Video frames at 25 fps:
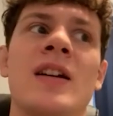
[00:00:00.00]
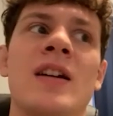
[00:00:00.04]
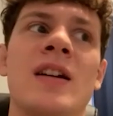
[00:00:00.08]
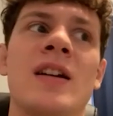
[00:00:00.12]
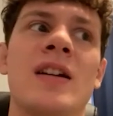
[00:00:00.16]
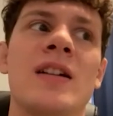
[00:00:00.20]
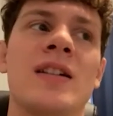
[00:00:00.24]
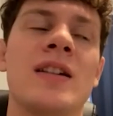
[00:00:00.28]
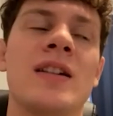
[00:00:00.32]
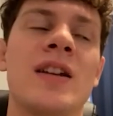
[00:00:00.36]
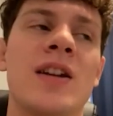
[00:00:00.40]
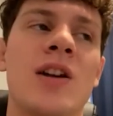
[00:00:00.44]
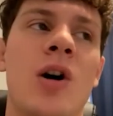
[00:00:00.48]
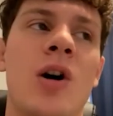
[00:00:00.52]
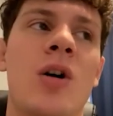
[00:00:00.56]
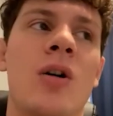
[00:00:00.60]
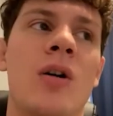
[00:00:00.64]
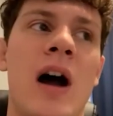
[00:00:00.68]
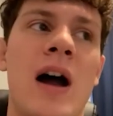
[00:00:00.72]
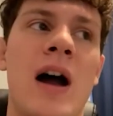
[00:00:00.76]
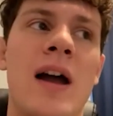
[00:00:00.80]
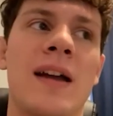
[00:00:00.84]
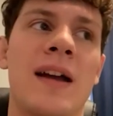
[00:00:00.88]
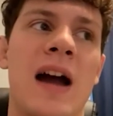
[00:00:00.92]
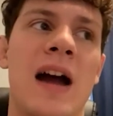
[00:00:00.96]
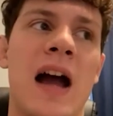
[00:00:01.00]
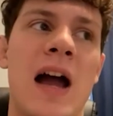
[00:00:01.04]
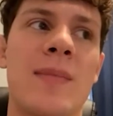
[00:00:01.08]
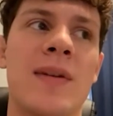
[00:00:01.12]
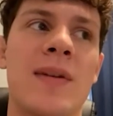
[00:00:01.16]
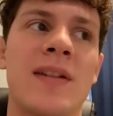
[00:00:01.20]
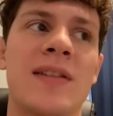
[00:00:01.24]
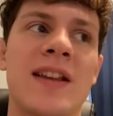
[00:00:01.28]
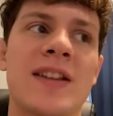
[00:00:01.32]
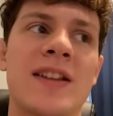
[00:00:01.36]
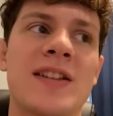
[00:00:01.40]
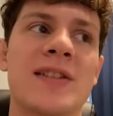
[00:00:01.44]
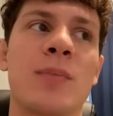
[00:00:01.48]
you know, I, I'm
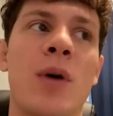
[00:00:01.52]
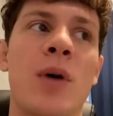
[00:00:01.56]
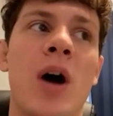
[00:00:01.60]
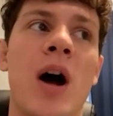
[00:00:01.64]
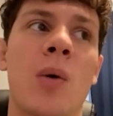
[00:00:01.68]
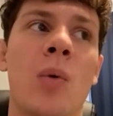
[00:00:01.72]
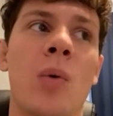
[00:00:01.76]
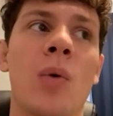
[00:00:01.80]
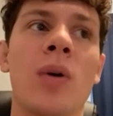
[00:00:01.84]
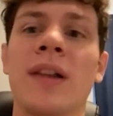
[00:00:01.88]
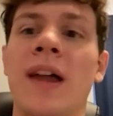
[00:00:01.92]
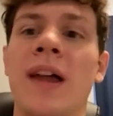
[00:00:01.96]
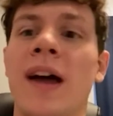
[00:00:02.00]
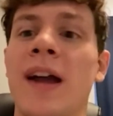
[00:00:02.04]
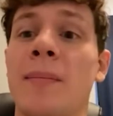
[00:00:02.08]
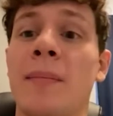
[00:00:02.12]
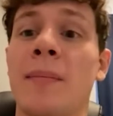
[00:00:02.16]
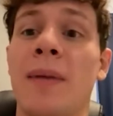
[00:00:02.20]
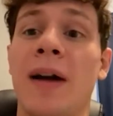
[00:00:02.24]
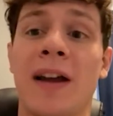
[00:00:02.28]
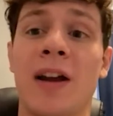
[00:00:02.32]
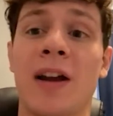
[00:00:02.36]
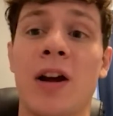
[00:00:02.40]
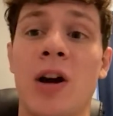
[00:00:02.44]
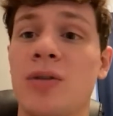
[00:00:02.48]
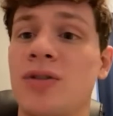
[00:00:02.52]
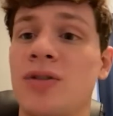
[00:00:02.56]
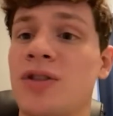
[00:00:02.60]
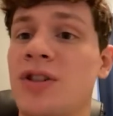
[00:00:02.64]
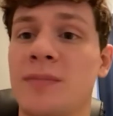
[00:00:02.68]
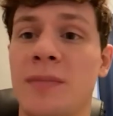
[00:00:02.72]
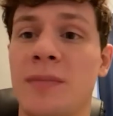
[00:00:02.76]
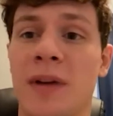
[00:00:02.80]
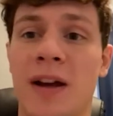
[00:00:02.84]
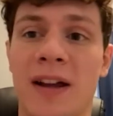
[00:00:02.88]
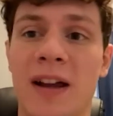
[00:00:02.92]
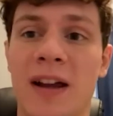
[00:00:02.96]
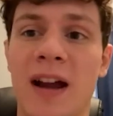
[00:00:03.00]
in this spot where like my coach
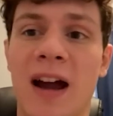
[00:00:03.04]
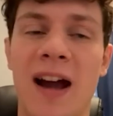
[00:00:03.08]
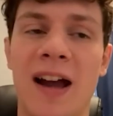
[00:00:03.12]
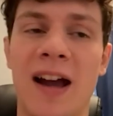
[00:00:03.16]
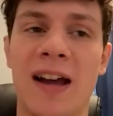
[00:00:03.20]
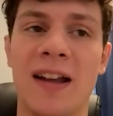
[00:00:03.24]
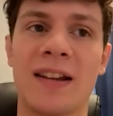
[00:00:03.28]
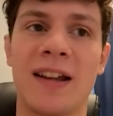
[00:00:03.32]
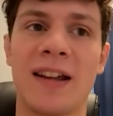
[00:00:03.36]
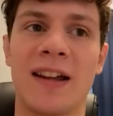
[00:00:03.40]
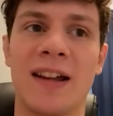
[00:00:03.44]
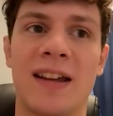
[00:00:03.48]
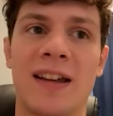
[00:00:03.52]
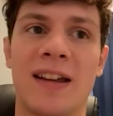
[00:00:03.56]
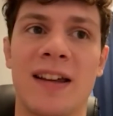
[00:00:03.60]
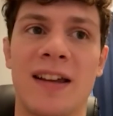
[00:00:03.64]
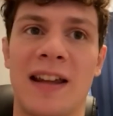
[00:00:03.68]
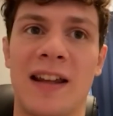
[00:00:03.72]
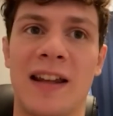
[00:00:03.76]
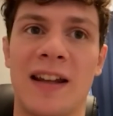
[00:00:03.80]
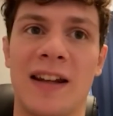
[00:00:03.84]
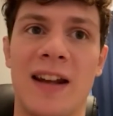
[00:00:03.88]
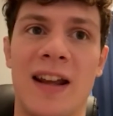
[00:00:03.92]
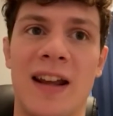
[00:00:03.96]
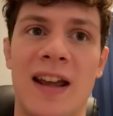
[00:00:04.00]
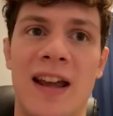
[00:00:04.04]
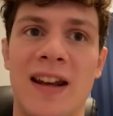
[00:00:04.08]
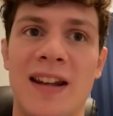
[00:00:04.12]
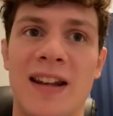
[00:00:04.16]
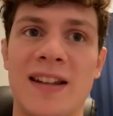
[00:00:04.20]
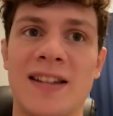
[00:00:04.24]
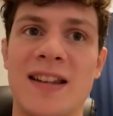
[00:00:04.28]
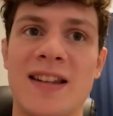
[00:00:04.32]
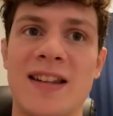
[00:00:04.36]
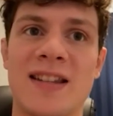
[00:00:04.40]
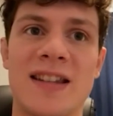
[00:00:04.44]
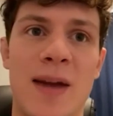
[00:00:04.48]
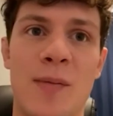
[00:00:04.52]
is my guy, like, and, and
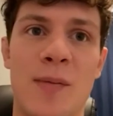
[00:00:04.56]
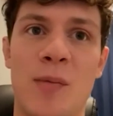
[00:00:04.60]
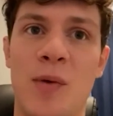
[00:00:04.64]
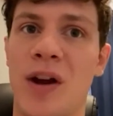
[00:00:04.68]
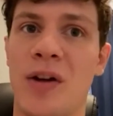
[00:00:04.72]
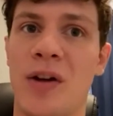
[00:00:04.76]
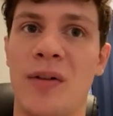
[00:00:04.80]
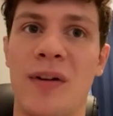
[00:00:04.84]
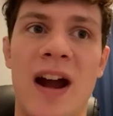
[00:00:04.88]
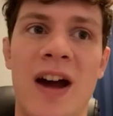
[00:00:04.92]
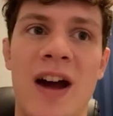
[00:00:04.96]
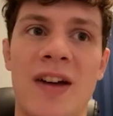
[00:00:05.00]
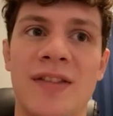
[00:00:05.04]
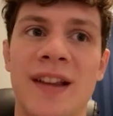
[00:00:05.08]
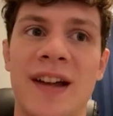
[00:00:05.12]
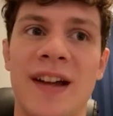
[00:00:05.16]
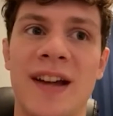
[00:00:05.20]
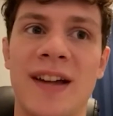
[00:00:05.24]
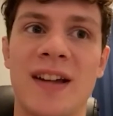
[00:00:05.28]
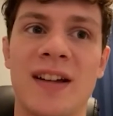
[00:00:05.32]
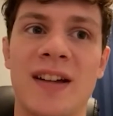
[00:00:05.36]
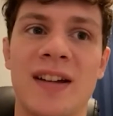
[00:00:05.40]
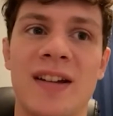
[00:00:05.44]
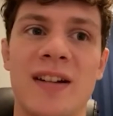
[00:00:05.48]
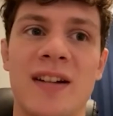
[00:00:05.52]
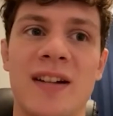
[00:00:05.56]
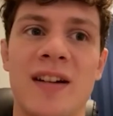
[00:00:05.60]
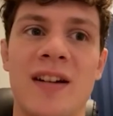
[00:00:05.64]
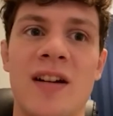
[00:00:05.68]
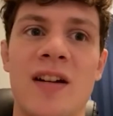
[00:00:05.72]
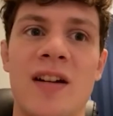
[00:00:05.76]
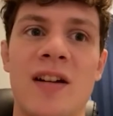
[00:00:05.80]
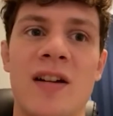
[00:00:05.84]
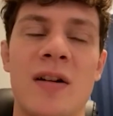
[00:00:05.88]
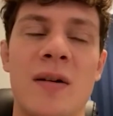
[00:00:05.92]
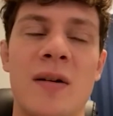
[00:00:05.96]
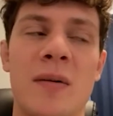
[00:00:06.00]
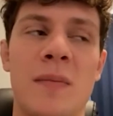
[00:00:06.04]
it's the same way around. Like,
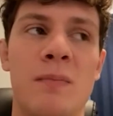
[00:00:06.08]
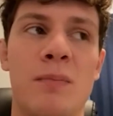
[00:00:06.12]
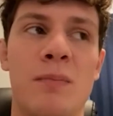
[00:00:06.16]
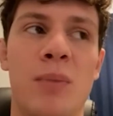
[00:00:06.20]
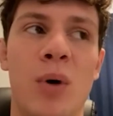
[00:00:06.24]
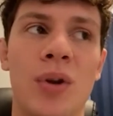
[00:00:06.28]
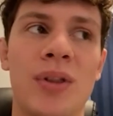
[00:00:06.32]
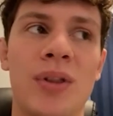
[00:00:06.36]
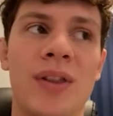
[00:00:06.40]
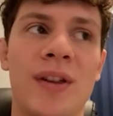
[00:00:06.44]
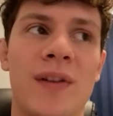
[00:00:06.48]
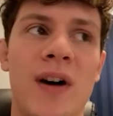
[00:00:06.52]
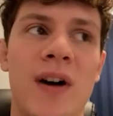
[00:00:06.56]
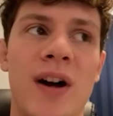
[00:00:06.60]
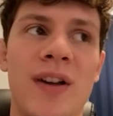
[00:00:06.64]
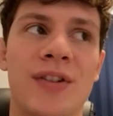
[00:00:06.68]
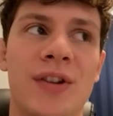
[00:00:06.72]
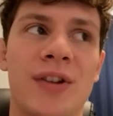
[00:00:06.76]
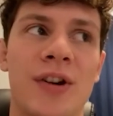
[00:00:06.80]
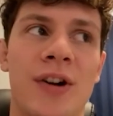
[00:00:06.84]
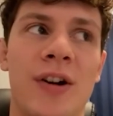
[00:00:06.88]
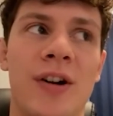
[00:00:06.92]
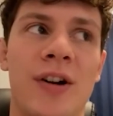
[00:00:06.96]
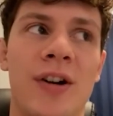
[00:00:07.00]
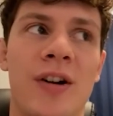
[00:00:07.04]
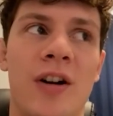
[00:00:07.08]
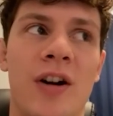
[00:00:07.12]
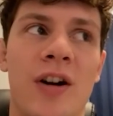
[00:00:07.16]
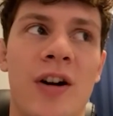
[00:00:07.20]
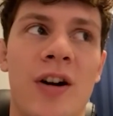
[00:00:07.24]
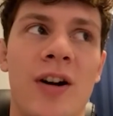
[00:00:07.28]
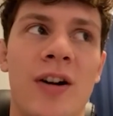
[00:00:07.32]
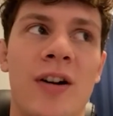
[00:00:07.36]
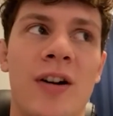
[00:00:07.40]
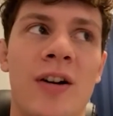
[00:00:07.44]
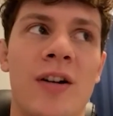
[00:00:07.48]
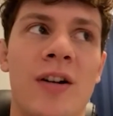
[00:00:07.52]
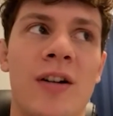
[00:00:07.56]
both of us are,
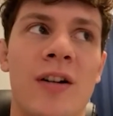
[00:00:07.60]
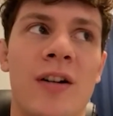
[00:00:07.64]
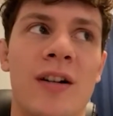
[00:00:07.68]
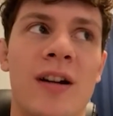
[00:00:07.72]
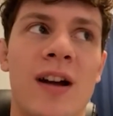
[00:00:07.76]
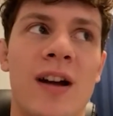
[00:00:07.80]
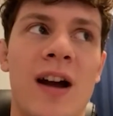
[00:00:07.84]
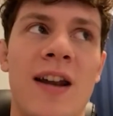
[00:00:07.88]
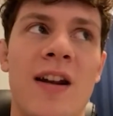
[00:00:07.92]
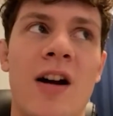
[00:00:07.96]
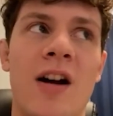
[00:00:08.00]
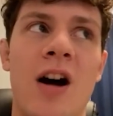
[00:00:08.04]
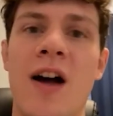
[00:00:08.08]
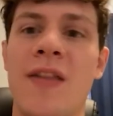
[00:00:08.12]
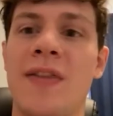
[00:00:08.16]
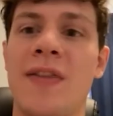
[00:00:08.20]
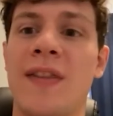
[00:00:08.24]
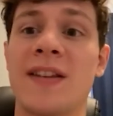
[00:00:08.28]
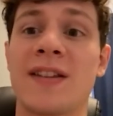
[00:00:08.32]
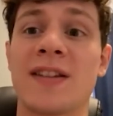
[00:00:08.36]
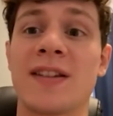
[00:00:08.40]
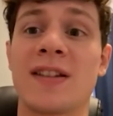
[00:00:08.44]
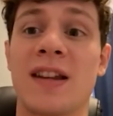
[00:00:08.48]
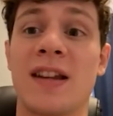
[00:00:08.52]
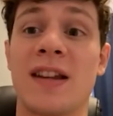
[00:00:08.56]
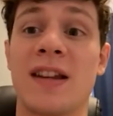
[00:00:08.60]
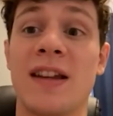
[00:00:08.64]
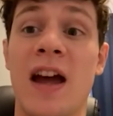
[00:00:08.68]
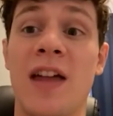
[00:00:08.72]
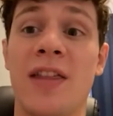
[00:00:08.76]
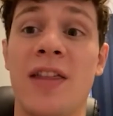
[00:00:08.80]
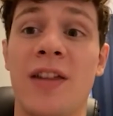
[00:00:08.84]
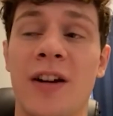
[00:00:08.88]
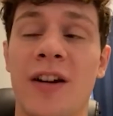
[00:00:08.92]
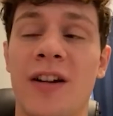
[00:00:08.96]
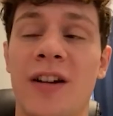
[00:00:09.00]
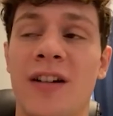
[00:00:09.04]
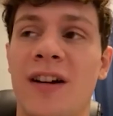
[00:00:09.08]
are kind of on this
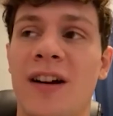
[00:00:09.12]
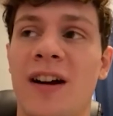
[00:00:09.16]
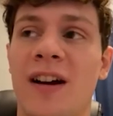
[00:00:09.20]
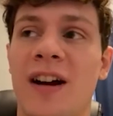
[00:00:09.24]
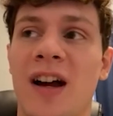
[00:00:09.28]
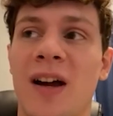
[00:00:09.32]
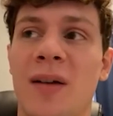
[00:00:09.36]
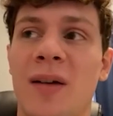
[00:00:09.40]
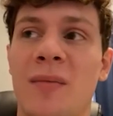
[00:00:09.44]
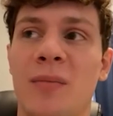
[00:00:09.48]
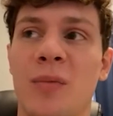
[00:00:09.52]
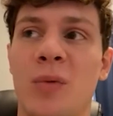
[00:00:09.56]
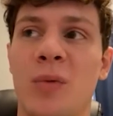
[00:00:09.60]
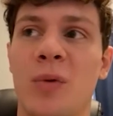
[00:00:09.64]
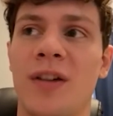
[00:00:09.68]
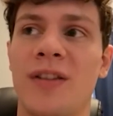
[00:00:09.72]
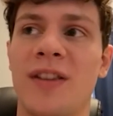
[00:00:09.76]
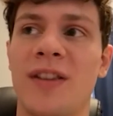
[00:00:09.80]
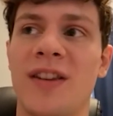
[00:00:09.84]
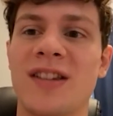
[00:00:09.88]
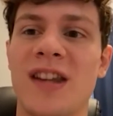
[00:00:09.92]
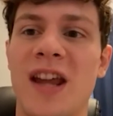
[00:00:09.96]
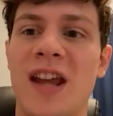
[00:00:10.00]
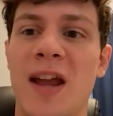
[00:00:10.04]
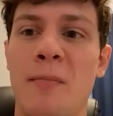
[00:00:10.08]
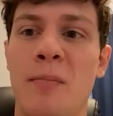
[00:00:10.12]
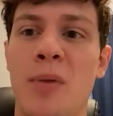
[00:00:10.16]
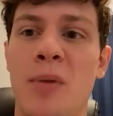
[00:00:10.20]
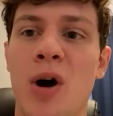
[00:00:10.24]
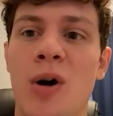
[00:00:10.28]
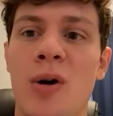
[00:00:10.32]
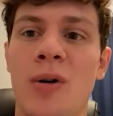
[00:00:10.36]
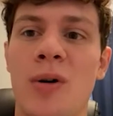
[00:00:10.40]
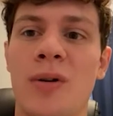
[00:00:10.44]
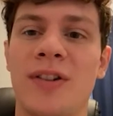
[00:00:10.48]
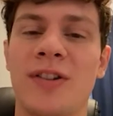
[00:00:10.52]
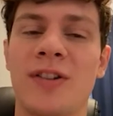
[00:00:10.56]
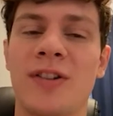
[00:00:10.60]
together. Um, we're in the same
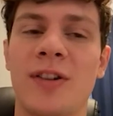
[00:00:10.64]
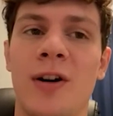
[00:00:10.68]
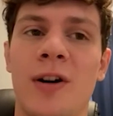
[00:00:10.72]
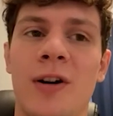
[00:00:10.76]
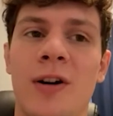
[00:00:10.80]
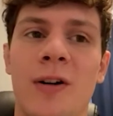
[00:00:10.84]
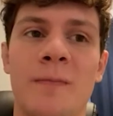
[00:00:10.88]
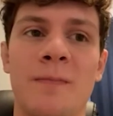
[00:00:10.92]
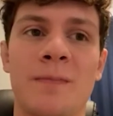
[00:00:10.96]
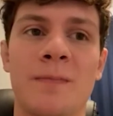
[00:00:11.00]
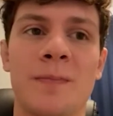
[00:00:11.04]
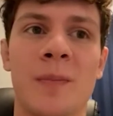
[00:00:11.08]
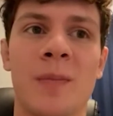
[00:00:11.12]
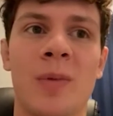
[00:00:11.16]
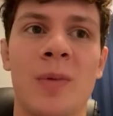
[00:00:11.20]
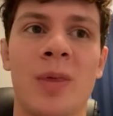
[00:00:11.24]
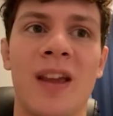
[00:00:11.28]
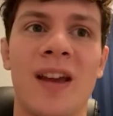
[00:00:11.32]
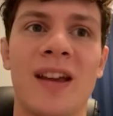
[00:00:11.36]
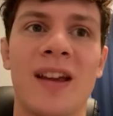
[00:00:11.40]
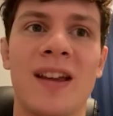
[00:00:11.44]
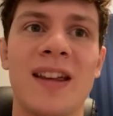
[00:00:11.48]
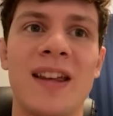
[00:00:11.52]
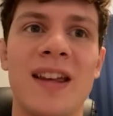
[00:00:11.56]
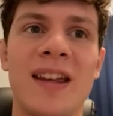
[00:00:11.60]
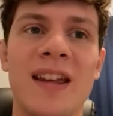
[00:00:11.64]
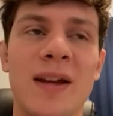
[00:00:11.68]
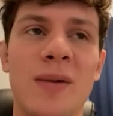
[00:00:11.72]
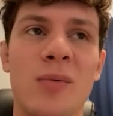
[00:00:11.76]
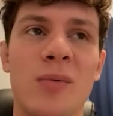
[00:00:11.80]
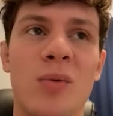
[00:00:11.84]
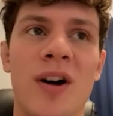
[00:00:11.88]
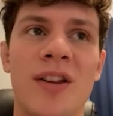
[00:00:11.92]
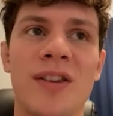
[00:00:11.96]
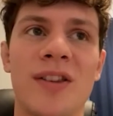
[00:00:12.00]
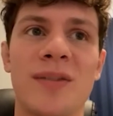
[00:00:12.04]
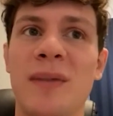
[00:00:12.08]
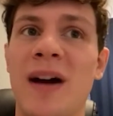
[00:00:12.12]
boat. So he
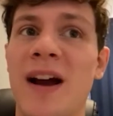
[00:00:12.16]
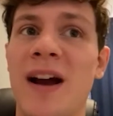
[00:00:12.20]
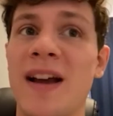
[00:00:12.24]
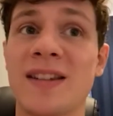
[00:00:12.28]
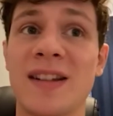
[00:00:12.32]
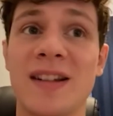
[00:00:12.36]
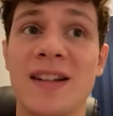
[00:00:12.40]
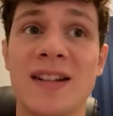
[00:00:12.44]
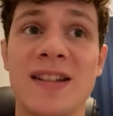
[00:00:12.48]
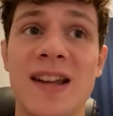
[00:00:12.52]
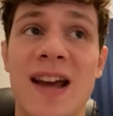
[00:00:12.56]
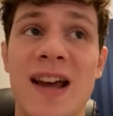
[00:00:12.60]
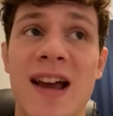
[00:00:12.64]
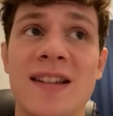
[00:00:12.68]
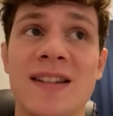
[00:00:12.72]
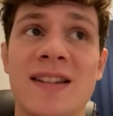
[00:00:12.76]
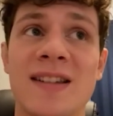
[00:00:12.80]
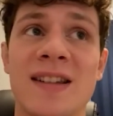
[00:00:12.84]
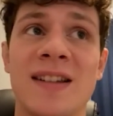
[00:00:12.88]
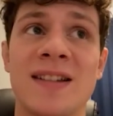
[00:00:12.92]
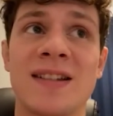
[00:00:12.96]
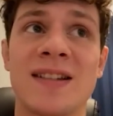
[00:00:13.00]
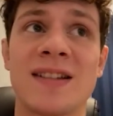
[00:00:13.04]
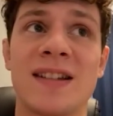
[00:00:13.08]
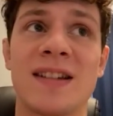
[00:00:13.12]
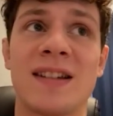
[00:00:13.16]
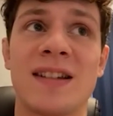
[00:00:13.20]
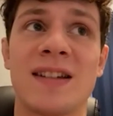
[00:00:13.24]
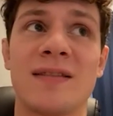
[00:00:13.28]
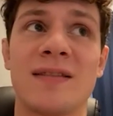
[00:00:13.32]
wants my success as